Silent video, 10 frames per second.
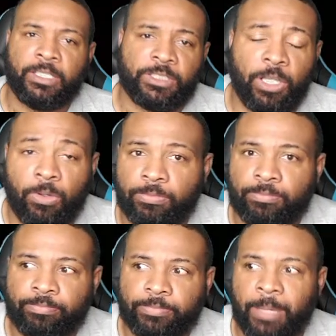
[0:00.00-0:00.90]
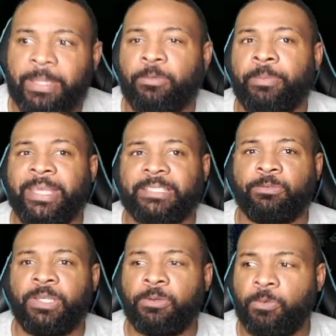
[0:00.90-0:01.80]
So I mean,
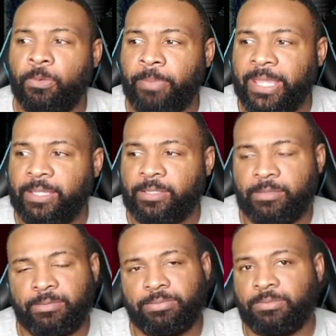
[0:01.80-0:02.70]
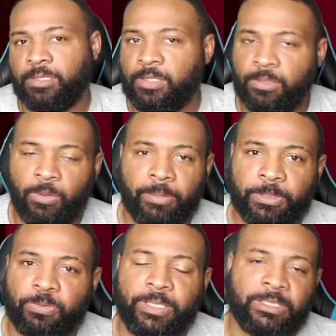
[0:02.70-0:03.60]
we'll make
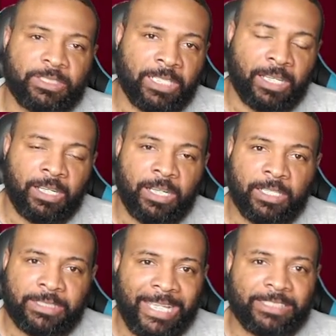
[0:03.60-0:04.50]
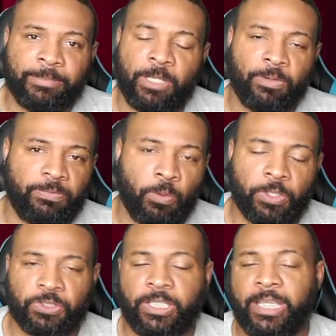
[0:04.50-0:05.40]
between Taysom Hill with
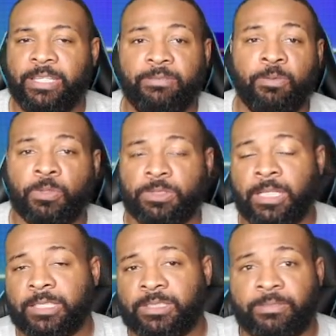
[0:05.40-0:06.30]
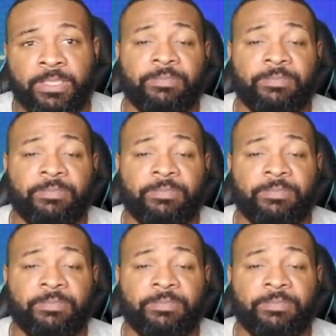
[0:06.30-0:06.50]
400K and then 4 stock stuffers.